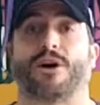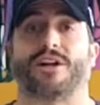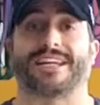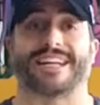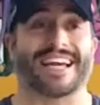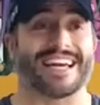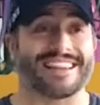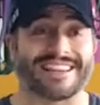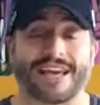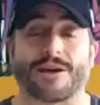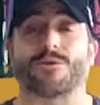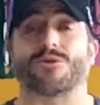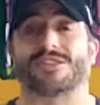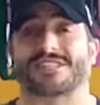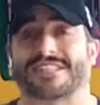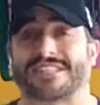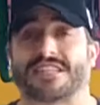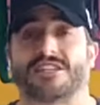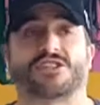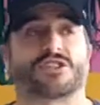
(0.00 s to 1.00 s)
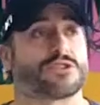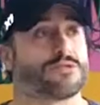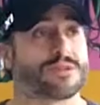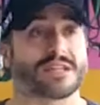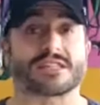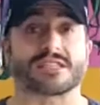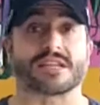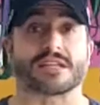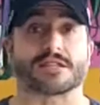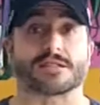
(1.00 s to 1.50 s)
money, and they will cease to
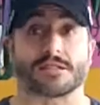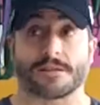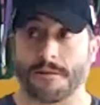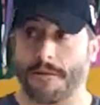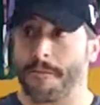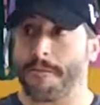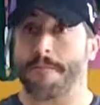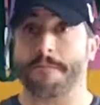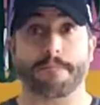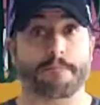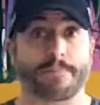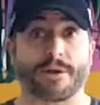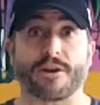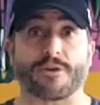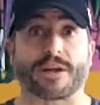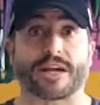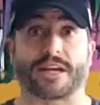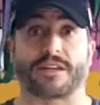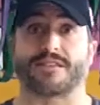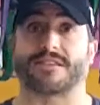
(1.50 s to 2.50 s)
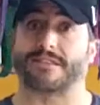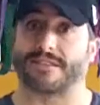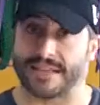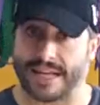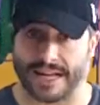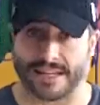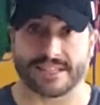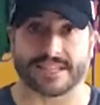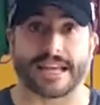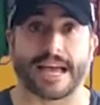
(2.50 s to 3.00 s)
exist. Period.
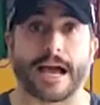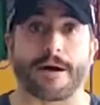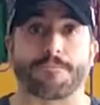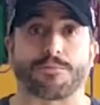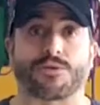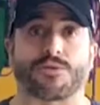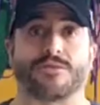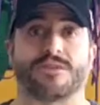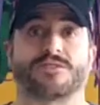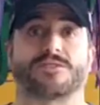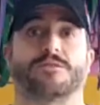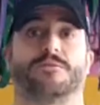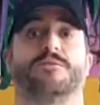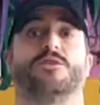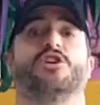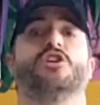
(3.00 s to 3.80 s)
That's capitalism.